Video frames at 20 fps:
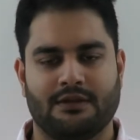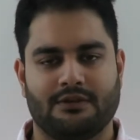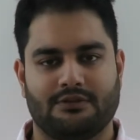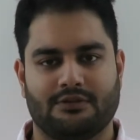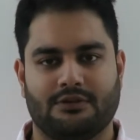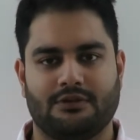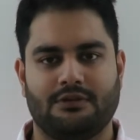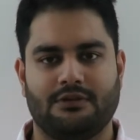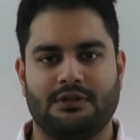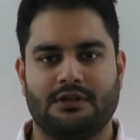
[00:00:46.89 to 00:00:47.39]

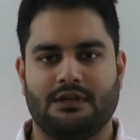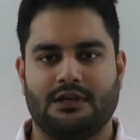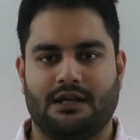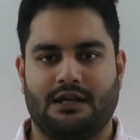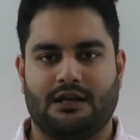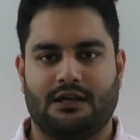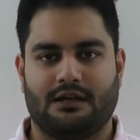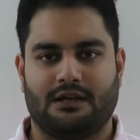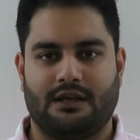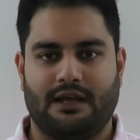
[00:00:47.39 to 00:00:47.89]
So
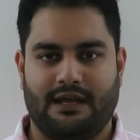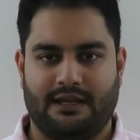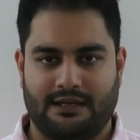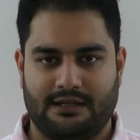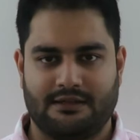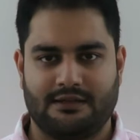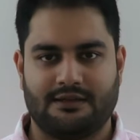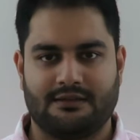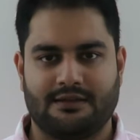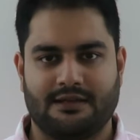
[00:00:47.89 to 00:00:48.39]

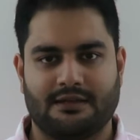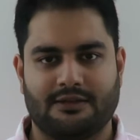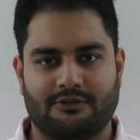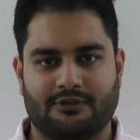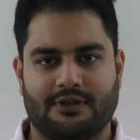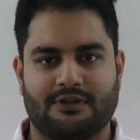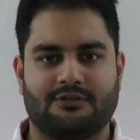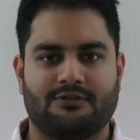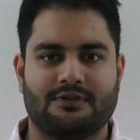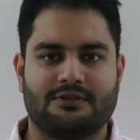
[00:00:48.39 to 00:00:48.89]
another thing, you
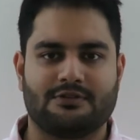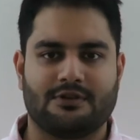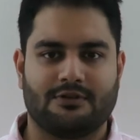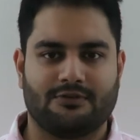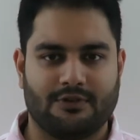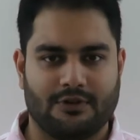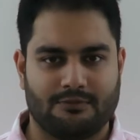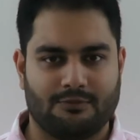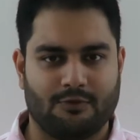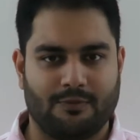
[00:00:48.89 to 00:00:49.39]
can switch
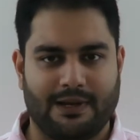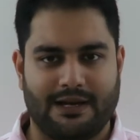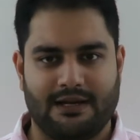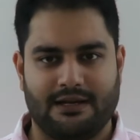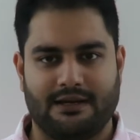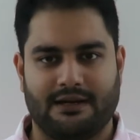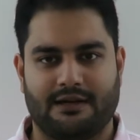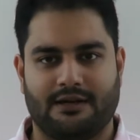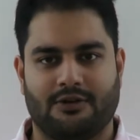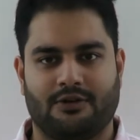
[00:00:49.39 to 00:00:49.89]
off your
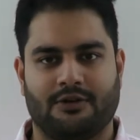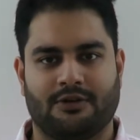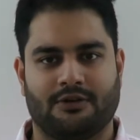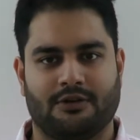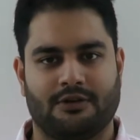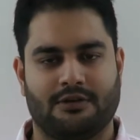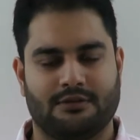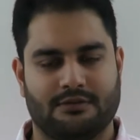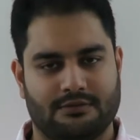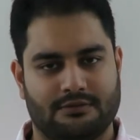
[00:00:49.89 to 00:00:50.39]
mobile data on
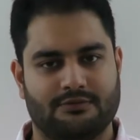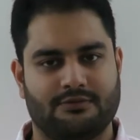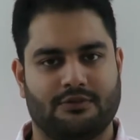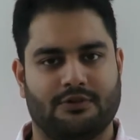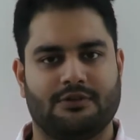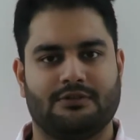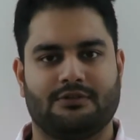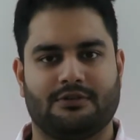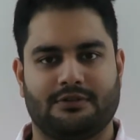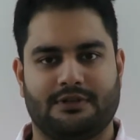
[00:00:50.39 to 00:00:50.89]
your
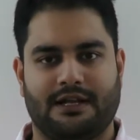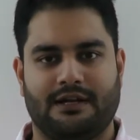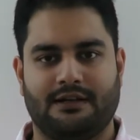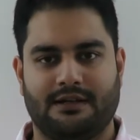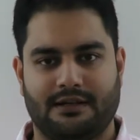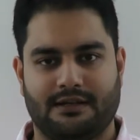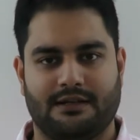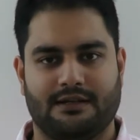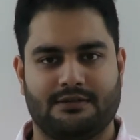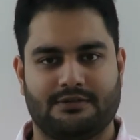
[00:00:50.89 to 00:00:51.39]
phone so
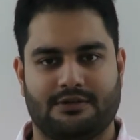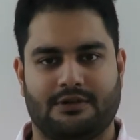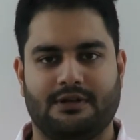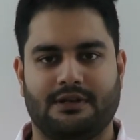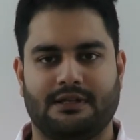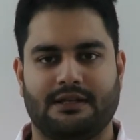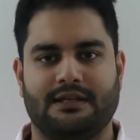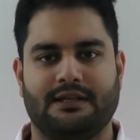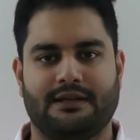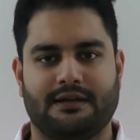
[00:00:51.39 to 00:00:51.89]
that it does
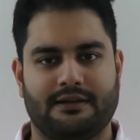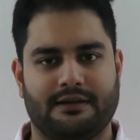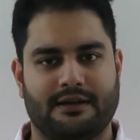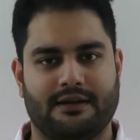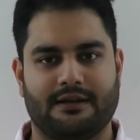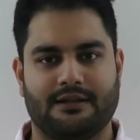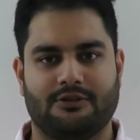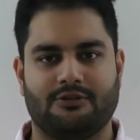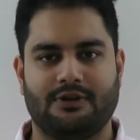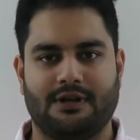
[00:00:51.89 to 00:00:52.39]
not
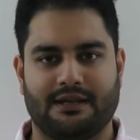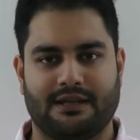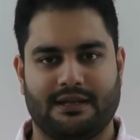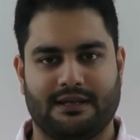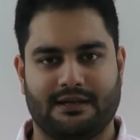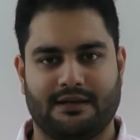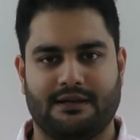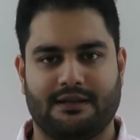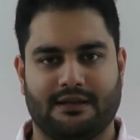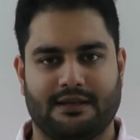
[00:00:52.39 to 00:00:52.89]
irritate you
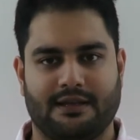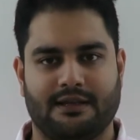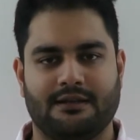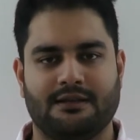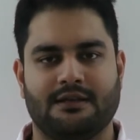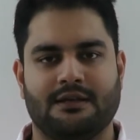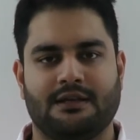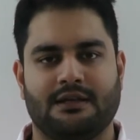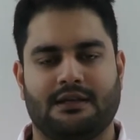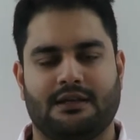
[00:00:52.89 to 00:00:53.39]
again and
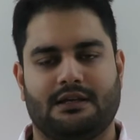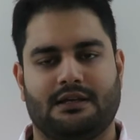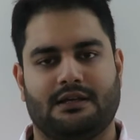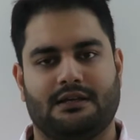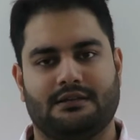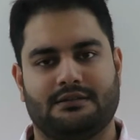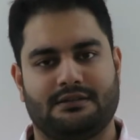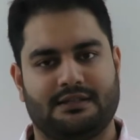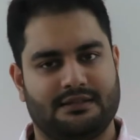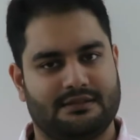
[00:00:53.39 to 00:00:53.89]
again.
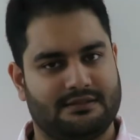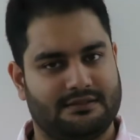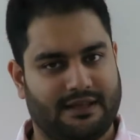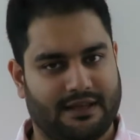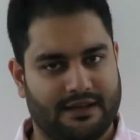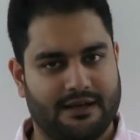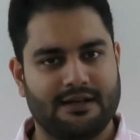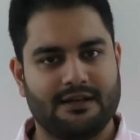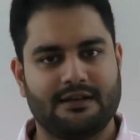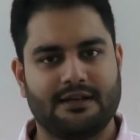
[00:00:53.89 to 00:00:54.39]
The
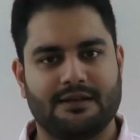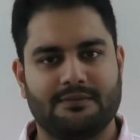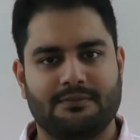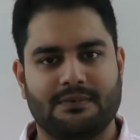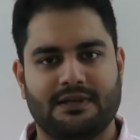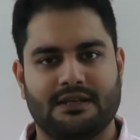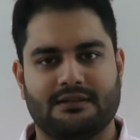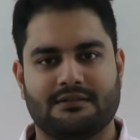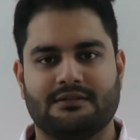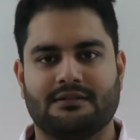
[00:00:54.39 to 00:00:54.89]
second
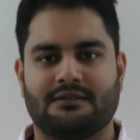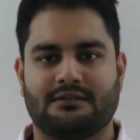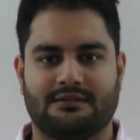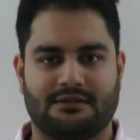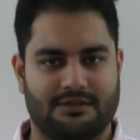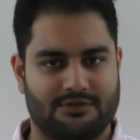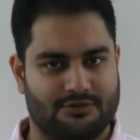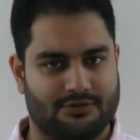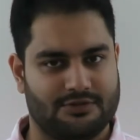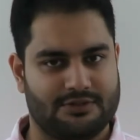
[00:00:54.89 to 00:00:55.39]
tip is
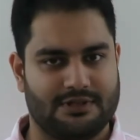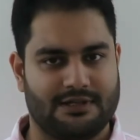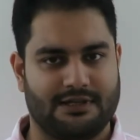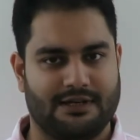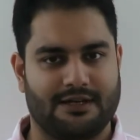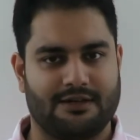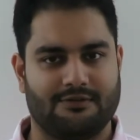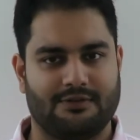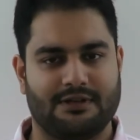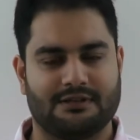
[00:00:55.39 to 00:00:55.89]
the social
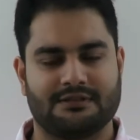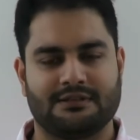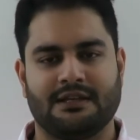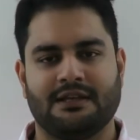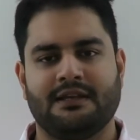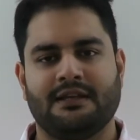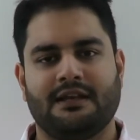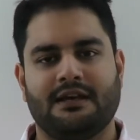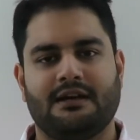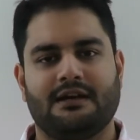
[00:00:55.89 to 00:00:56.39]
networks.
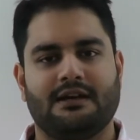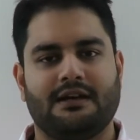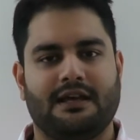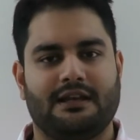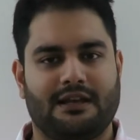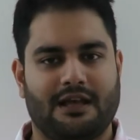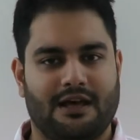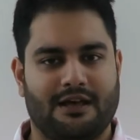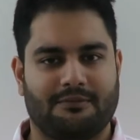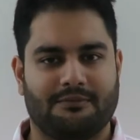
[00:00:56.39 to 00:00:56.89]

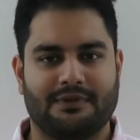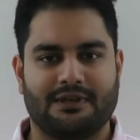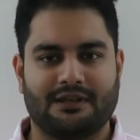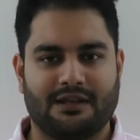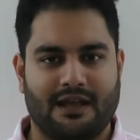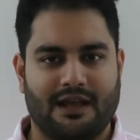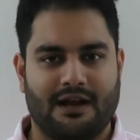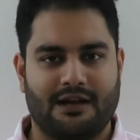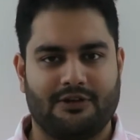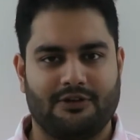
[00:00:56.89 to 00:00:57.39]

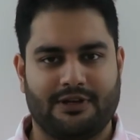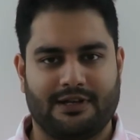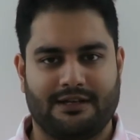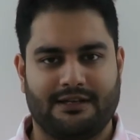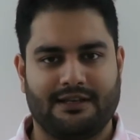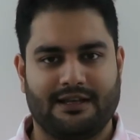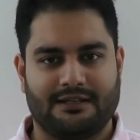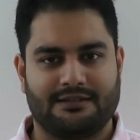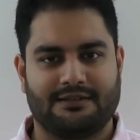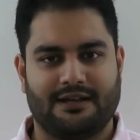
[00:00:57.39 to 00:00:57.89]
Alarming ad or
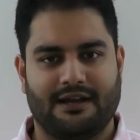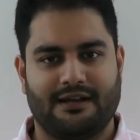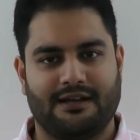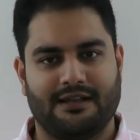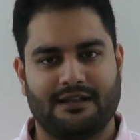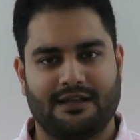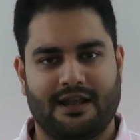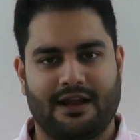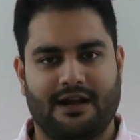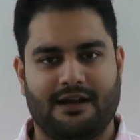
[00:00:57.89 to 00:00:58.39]
any
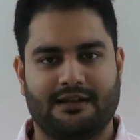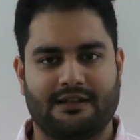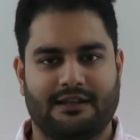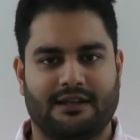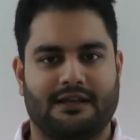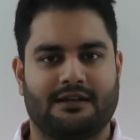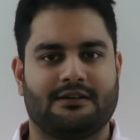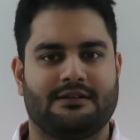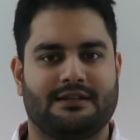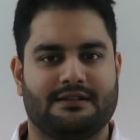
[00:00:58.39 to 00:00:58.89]
exciting ad
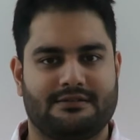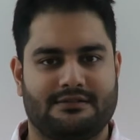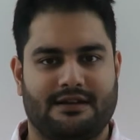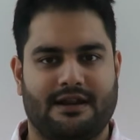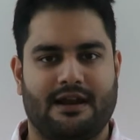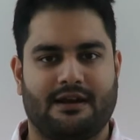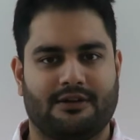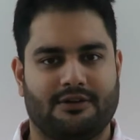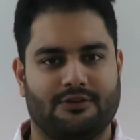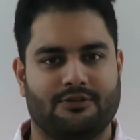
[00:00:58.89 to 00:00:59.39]
can
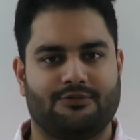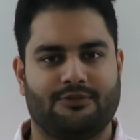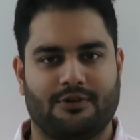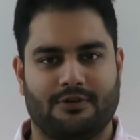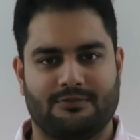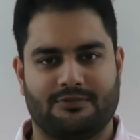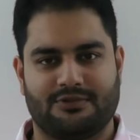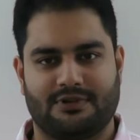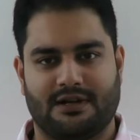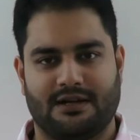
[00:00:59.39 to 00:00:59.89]
distract you
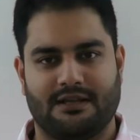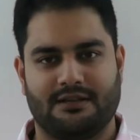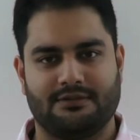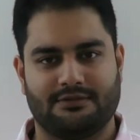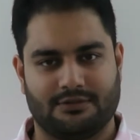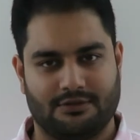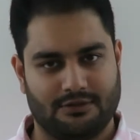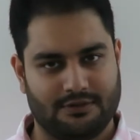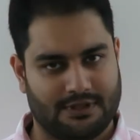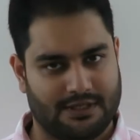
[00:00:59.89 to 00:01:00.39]
from study,
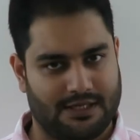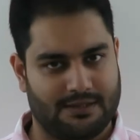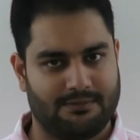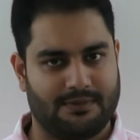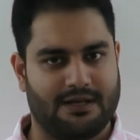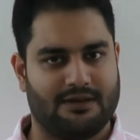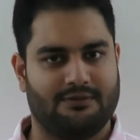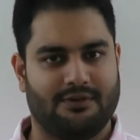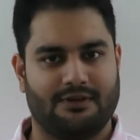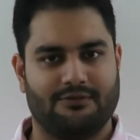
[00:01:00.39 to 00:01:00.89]
so
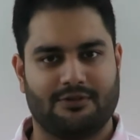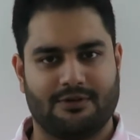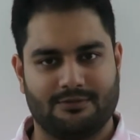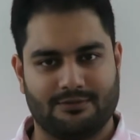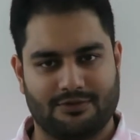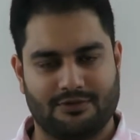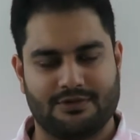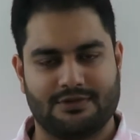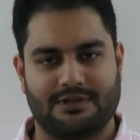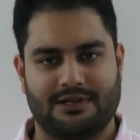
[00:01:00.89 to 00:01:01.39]
keep away
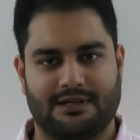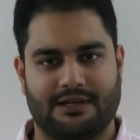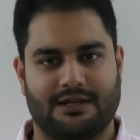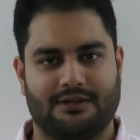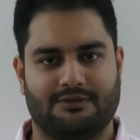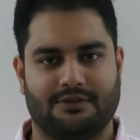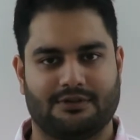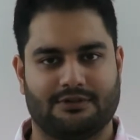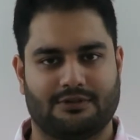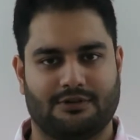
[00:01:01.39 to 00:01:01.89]
from social
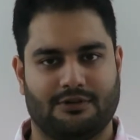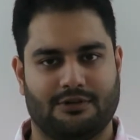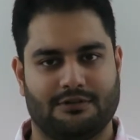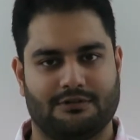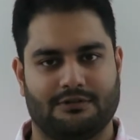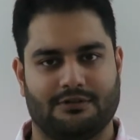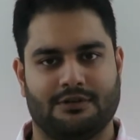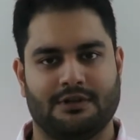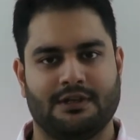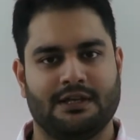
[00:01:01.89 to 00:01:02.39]
networks
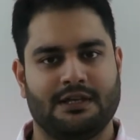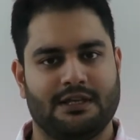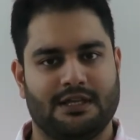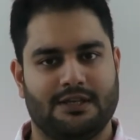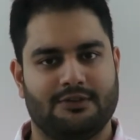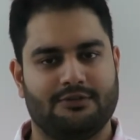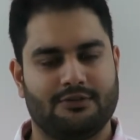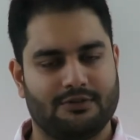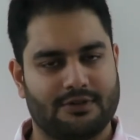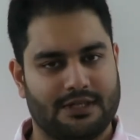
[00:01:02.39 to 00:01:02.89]
also.
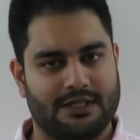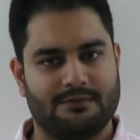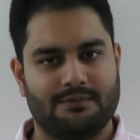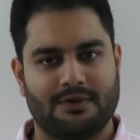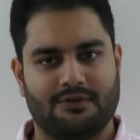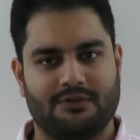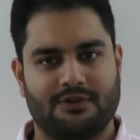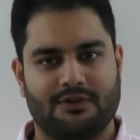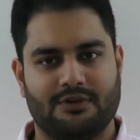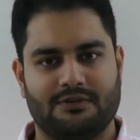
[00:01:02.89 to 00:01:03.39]
If you keep
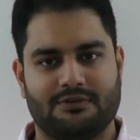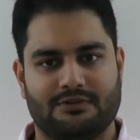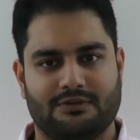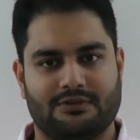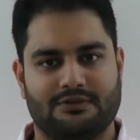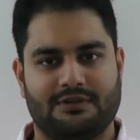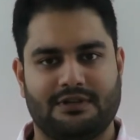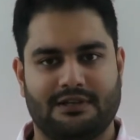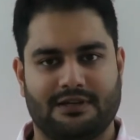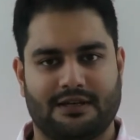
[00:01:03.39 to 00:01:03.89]
away your
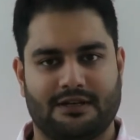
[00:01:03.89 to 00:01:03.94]
social